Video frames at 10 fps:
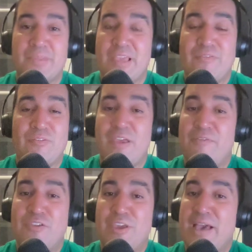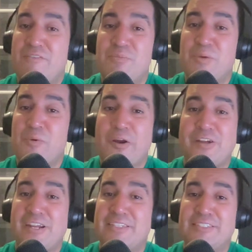if you haven't been working
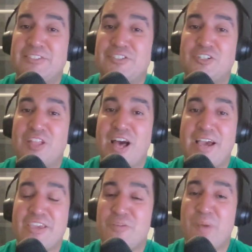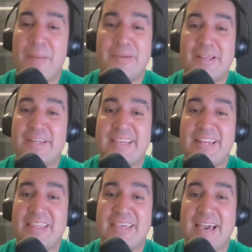on it since July, you're probably not going to get
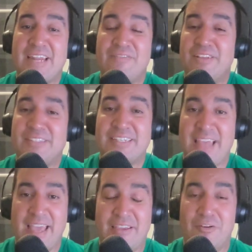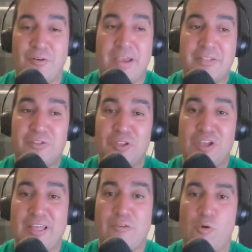anything out of it today. Okay, so
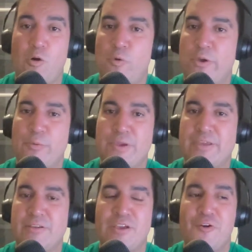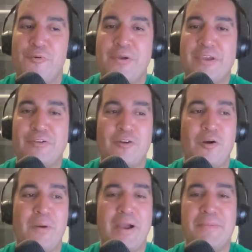you're like, well, we can
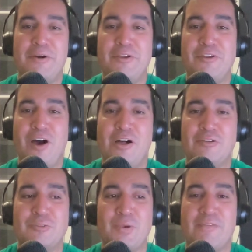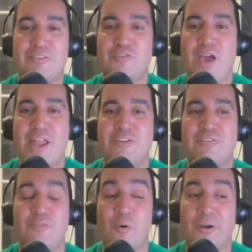grow by $1 million. We have a strategy
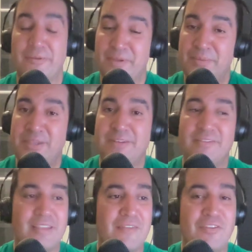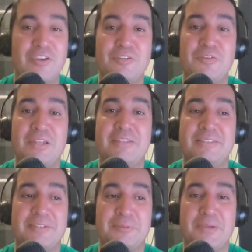for it. I mean, if you can do that in
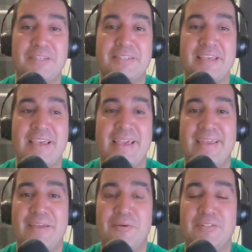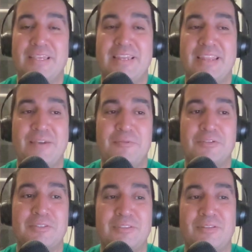6 weeks, and it
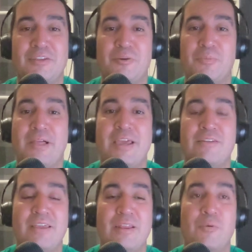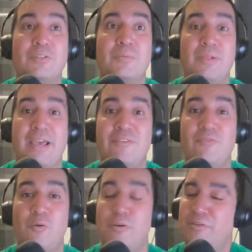was planned and it wasn't planned
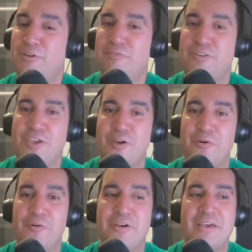for, good for you.